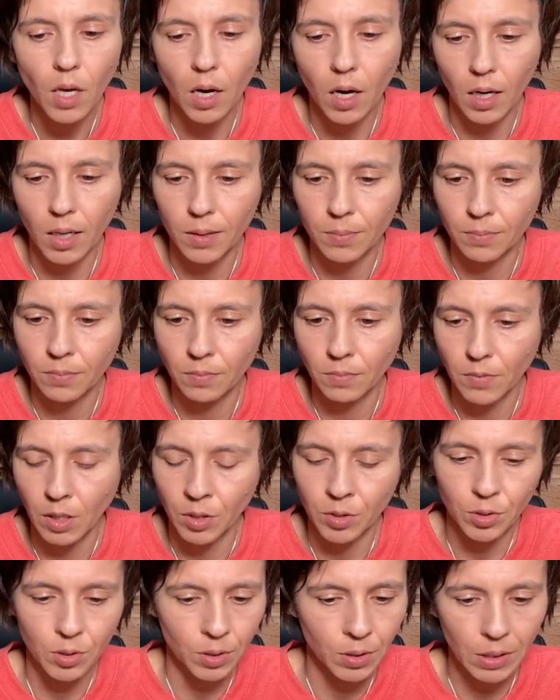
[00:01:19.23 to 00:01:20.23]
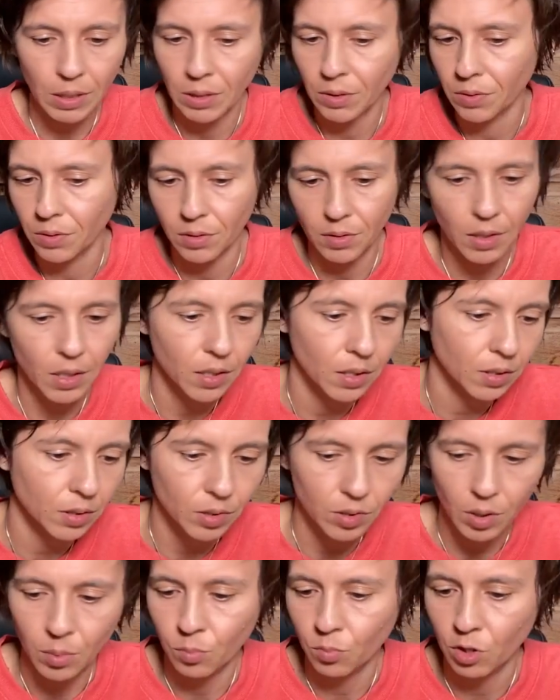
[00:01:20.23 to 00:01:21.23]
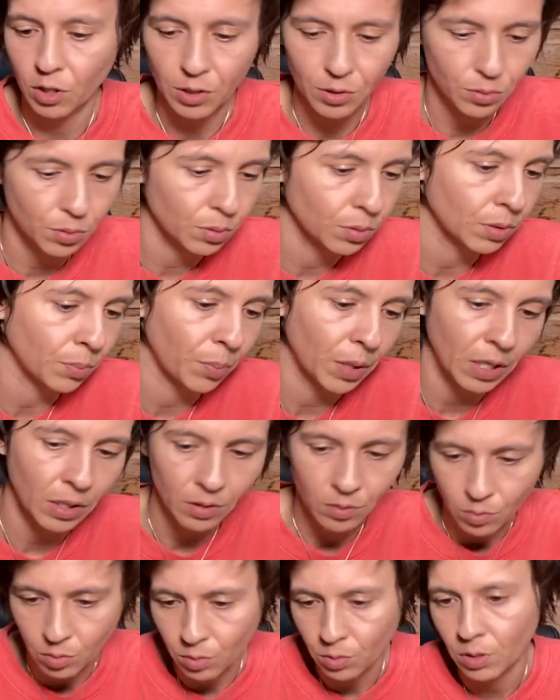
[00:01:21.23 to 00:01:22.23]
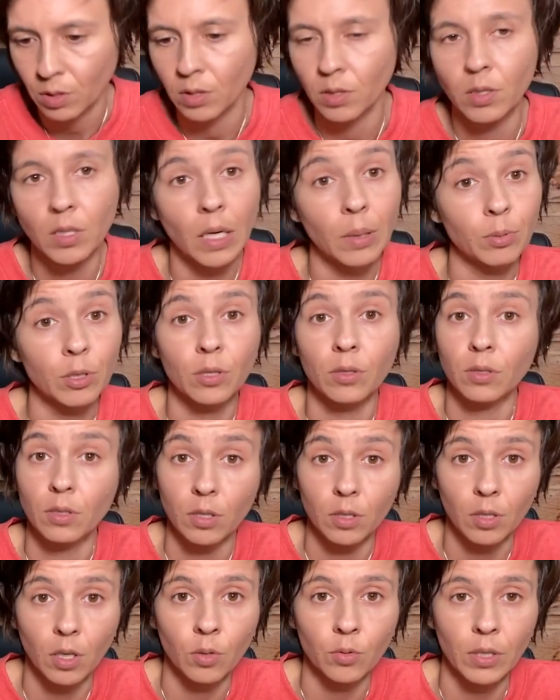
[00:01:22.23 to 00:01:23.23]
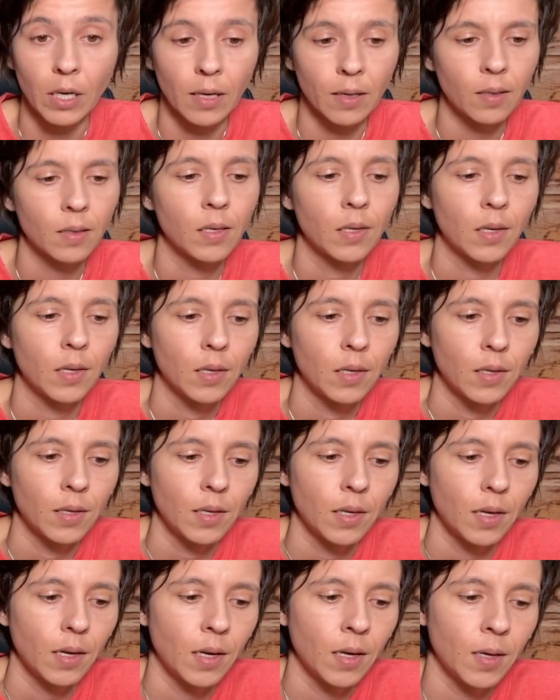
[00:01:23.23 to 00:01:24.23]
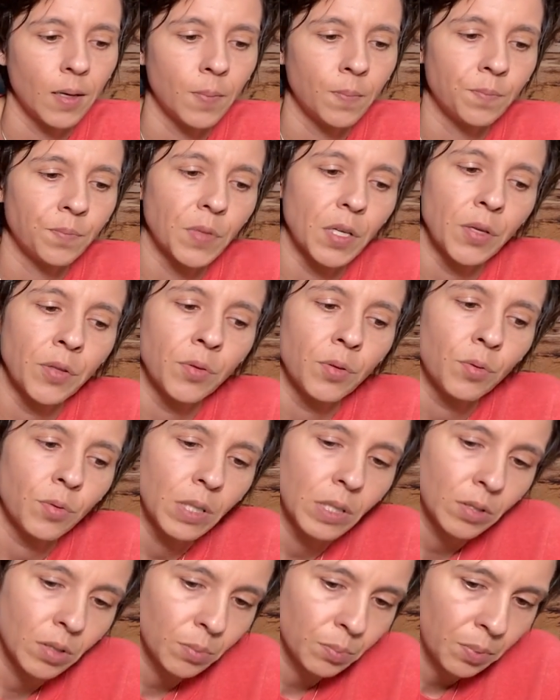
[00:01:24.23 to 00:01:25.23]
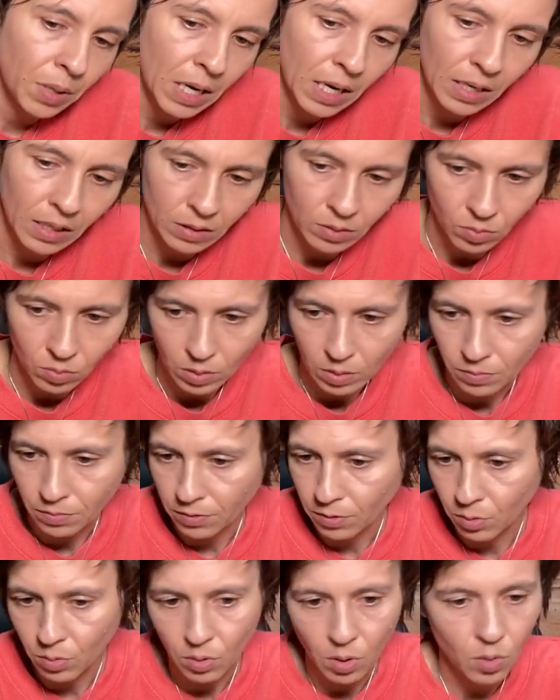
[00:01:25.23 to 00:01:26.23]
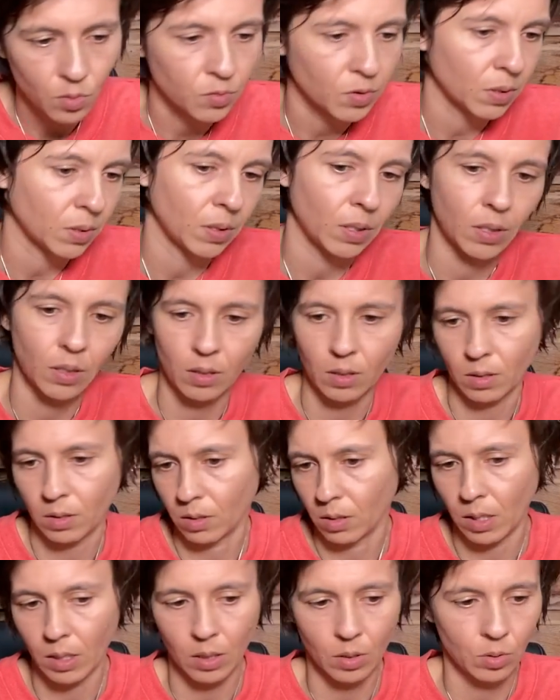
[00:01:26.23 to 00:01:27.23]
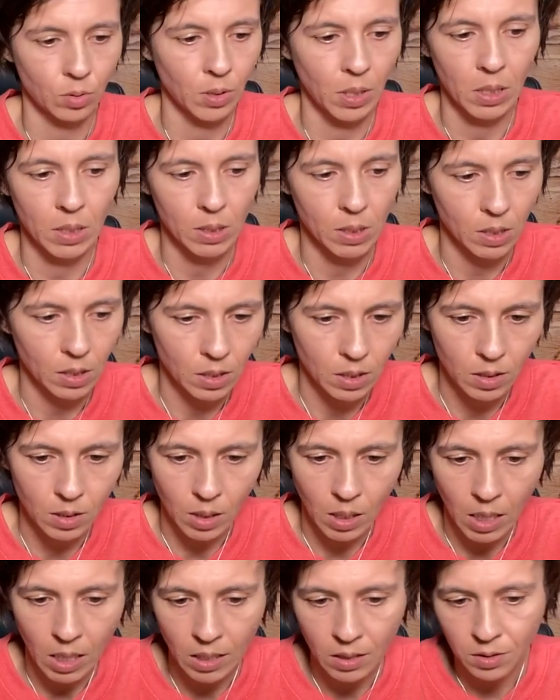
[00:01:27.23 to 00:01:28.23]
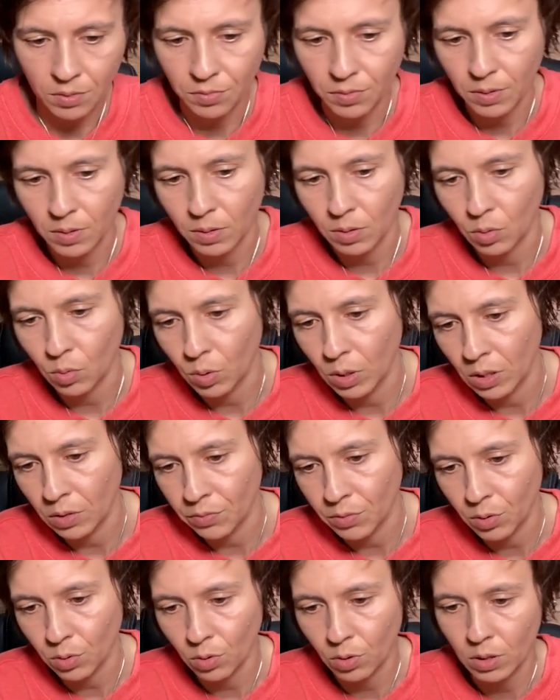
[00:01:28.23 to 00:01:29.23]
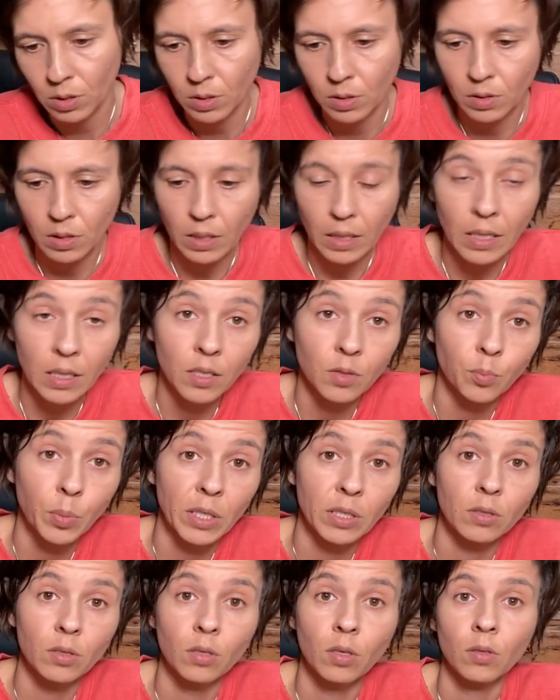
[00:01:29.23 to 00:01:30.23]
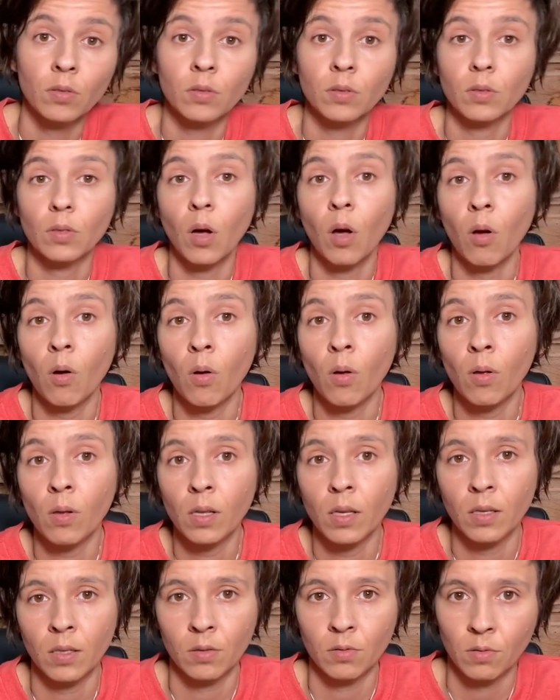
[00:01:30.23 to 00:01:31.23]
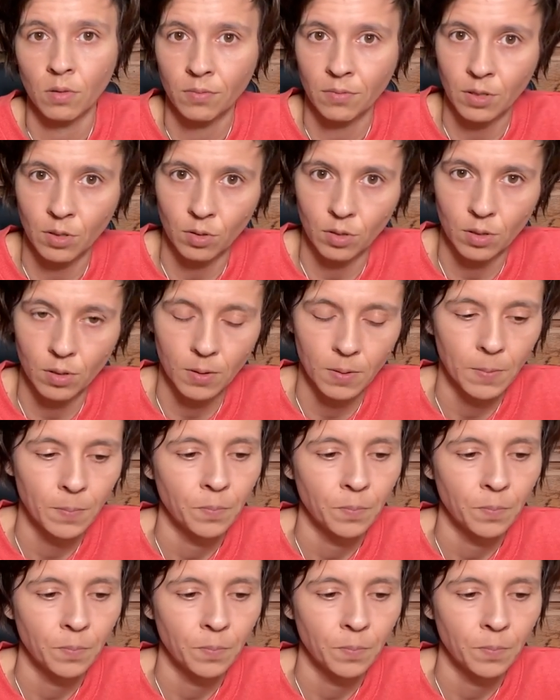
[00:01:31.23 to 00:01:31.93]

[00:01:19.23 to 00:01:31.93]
Um, underneath there, somewhere through the pain, through the deception, you know that. Um, in the recent past, what flew over there like crazy, the Hierophant, the Queen of Swords, the Eight of Pentacles, all in reverse.